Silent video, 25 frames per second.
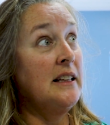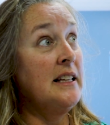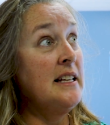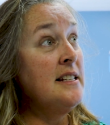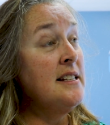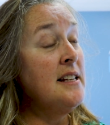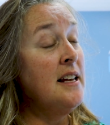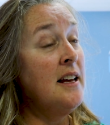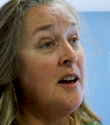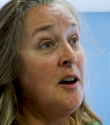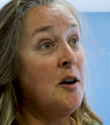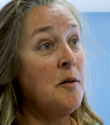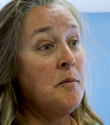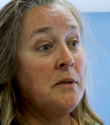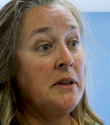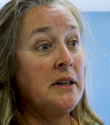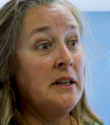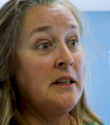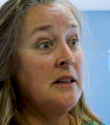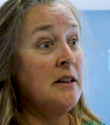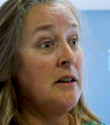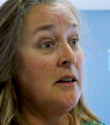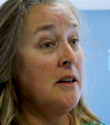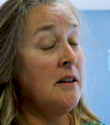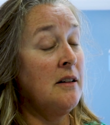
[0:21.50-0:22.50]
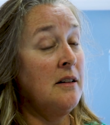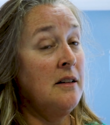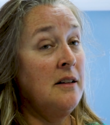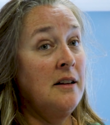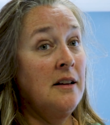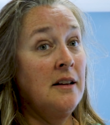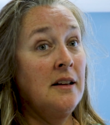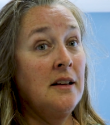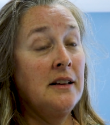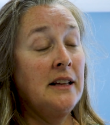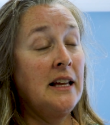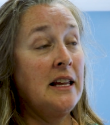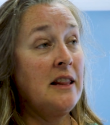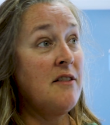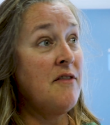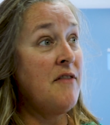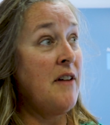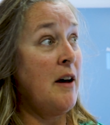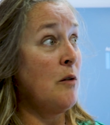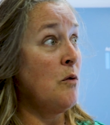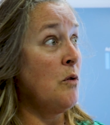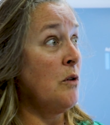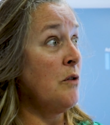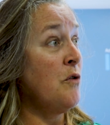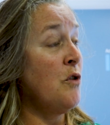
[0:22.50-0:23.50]
Lisa helped lay the, lay the
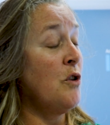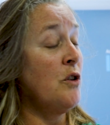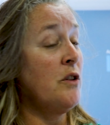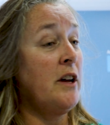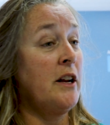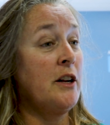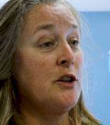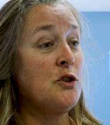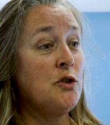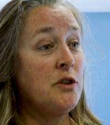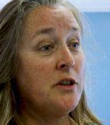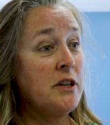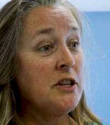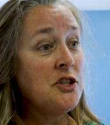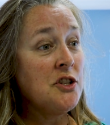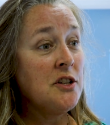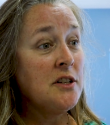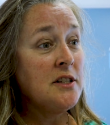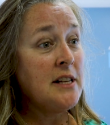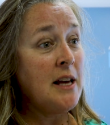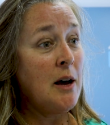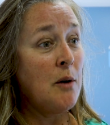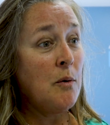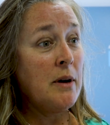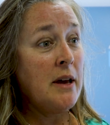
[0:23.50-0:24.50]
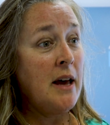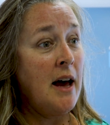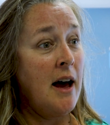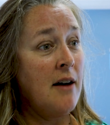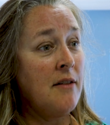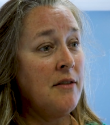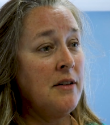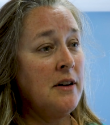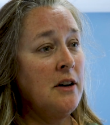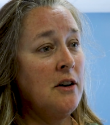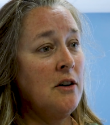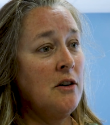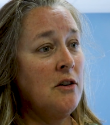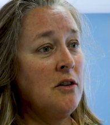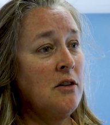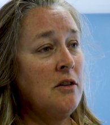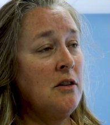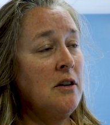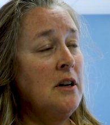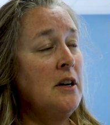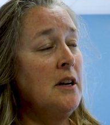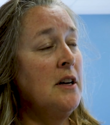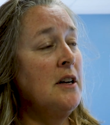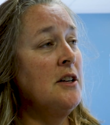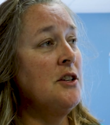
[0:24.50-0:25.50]
groundwork for a lot of traditions that we have
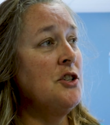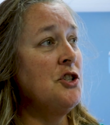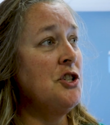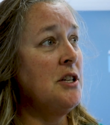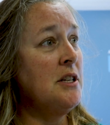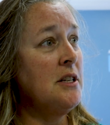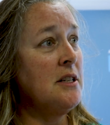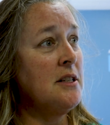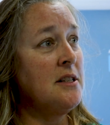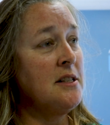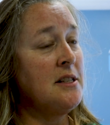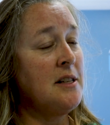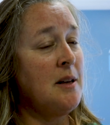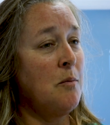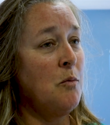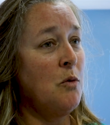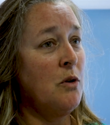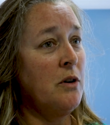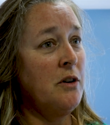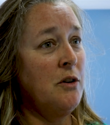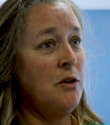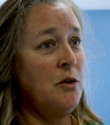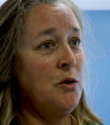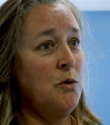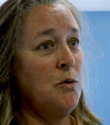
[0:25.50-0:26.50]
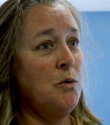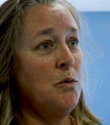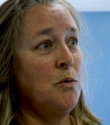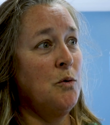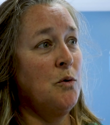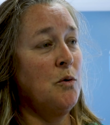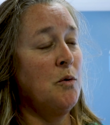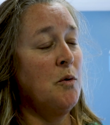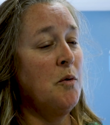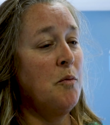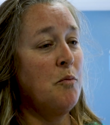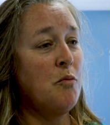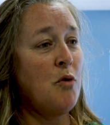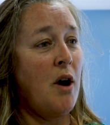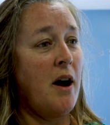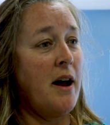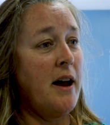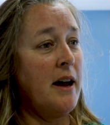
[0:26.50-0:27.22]
here. She is someone who brought